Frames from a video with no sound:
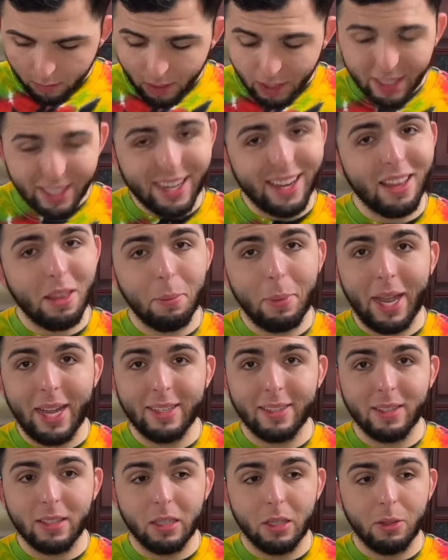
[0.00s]
none of the bad
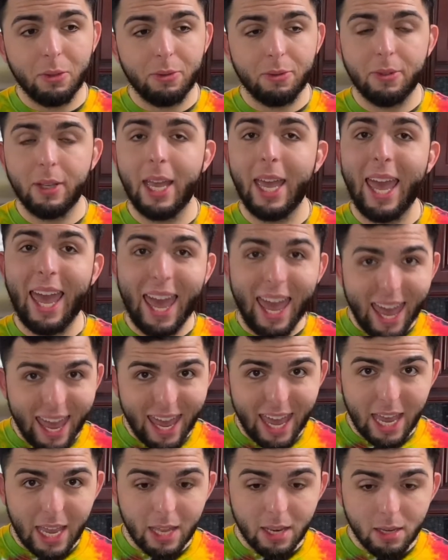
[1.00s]
stuff,
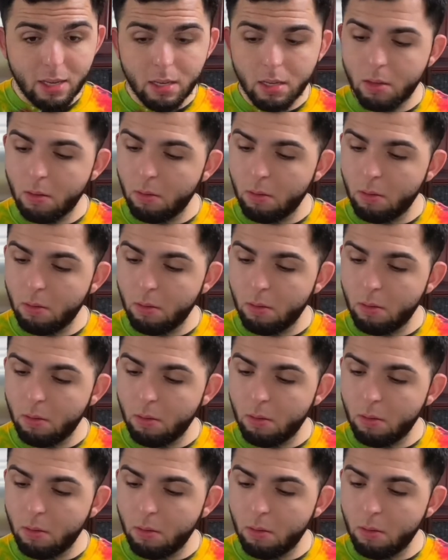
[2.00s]
and